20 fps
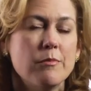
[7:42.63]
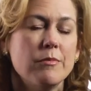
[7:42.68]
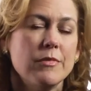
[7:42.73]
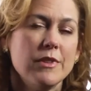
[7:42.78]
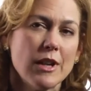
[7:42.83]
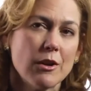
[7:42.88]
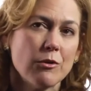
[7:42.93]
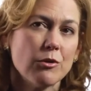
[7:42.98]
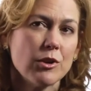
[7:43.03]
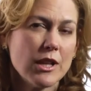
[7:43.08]

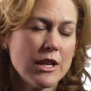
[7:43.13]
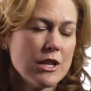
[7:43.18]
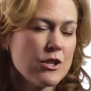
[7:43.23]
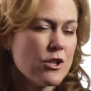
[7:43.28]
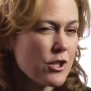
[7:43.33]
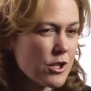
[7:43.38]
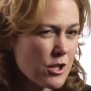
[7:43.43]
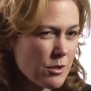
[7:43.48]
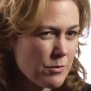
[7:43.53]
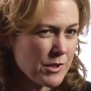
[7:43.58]
Now,
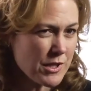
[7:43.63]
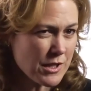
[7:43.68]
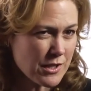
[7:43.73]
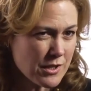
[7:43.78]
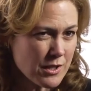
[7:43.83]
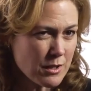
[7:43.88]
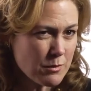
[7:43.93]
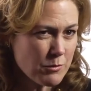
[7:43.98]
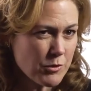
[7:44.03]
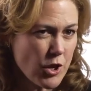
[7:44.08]
relationship
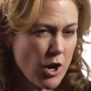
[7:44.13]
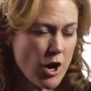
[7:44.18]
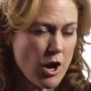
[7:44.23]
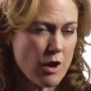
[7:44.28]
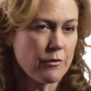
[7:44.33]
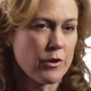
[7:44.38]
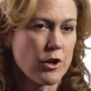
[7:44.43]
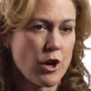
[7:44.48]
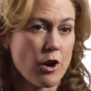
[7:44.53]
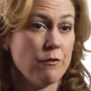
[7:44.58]
systems
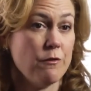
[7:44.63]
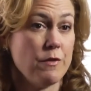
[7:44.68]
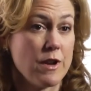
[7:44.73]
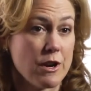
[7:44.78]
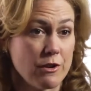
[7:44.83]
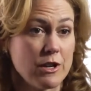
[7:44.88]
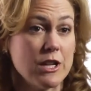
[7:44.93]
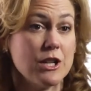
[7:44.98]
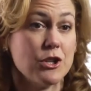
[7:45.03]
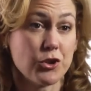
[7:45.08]
often are
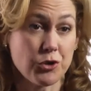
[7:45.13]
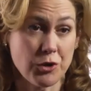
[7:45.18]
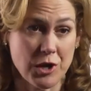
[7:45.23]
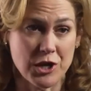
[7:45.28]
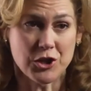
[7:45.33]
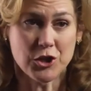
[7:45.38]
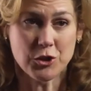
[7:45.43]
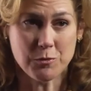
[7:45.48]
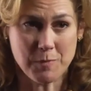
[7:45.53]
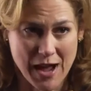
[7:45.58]
very
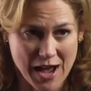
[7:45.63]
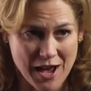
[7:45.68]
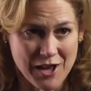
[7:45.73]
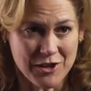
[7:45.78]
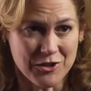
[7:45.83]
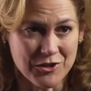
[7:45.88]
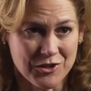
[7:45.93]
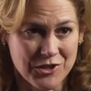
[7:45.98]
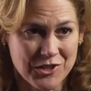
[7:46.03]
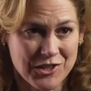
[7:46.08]
entrenched
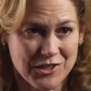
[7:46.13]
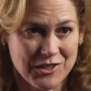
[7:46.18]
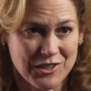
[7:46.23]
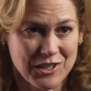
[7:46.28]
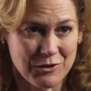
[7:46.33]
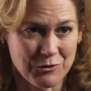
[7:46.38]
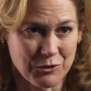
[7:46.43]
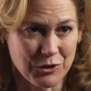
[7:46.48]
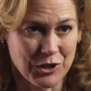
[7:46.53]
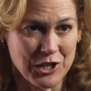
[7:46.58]
patterns
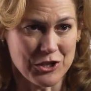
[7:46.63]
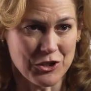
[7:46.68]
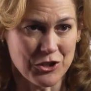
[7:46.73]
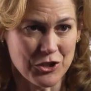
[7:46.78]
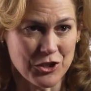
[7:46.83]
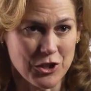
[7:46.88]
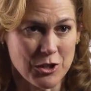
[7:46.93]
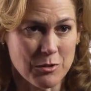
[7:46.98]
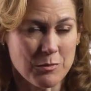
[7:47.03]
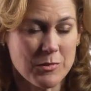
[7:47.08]
in
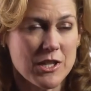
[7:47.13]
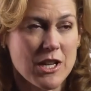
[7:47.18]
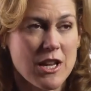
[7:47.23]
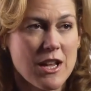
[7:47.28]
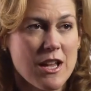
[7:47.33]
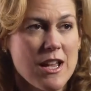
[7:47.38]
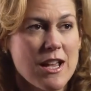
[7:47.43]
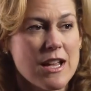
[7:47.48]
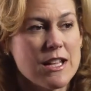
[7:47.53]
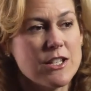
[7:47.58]
relationships.
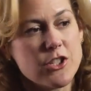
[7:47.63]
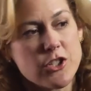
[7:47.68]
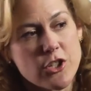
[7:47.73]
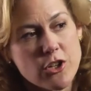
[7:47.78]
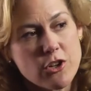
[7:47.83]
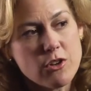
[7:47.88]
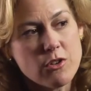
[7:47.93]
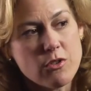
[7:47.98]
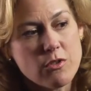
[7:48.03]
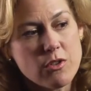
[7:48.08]
And
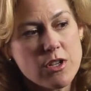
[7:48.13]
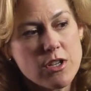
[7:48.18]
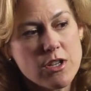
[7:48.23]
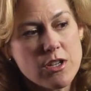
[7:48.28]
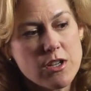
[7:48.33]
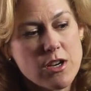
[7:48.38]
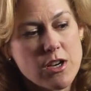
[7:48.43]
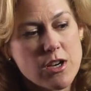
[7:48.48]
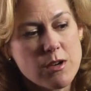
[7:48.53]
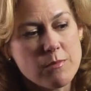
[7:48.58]
so
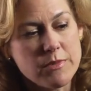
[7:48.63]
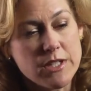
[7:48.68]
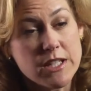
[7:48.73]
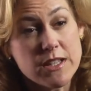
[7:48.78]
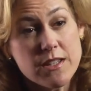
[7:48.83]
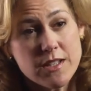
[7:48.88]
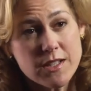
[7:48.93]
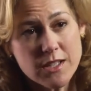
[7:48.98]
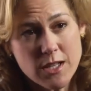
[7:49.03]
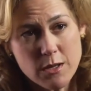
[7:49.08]
did
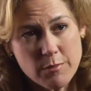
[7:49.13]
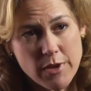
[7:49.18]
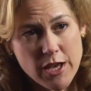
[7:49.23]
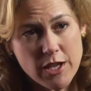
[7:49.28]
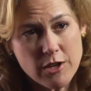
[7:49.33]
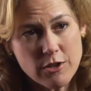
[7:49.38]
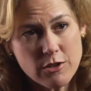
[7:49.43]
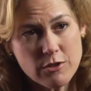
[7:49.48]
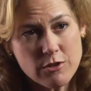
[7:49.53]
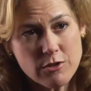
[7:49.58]
this get
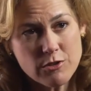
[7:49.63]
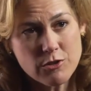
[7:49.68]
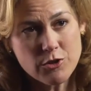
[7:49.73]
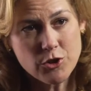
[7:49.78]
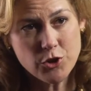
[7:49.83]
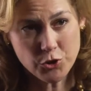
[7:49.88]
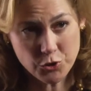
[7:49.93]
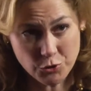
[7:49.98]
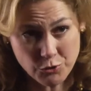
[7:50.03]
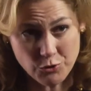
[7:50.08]
better?
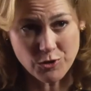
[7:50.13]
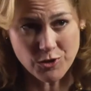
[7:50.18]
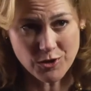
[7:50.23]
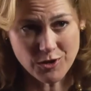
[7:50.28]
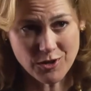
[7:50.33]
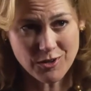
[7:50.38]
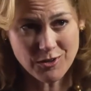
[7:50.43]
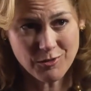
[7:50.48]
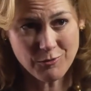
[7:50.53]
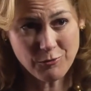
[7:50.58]

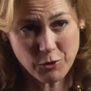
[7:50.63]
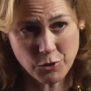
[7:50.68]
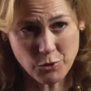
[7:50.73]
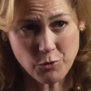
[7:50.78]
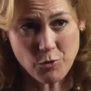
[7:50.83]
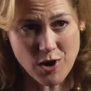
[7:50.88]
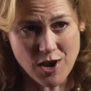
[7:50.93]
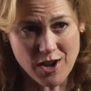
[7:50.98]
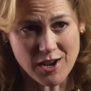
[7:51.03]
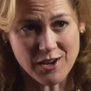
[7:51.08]
Sure, for a
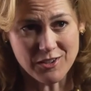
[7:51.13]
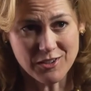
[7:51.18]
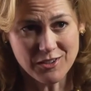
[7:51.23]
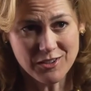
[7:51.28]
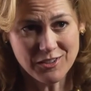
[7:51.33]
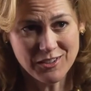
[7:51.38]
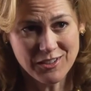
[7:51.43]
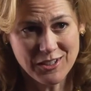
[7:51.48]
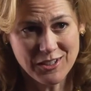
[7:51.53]
while.